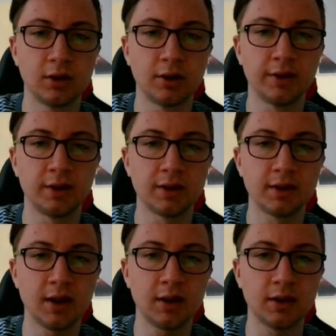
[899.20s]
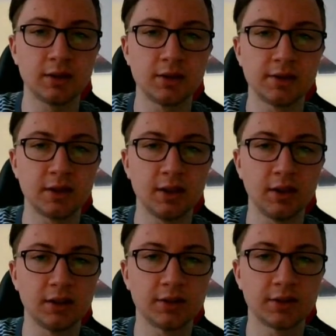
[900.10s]
under attack, and this king
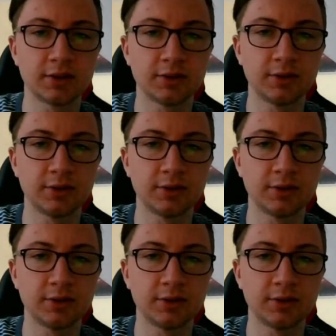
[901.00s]
is